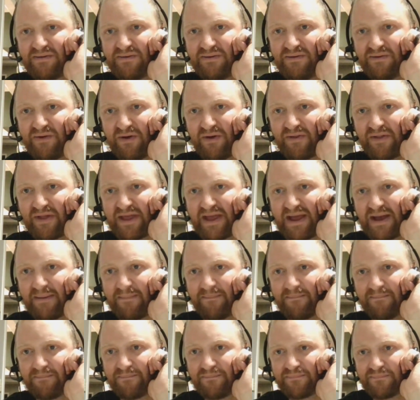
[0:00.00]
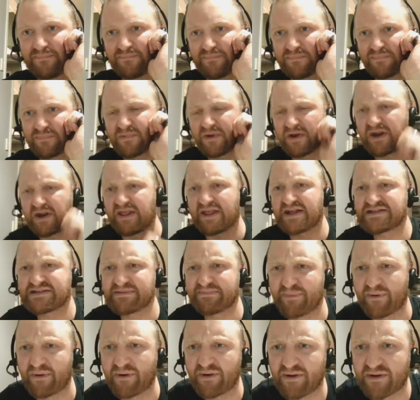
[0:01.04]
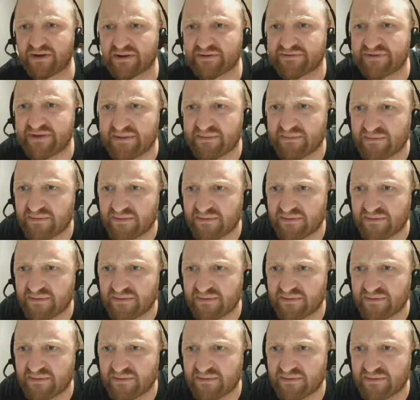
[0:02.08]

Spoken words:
Oh no, that's a Bronco. Is it?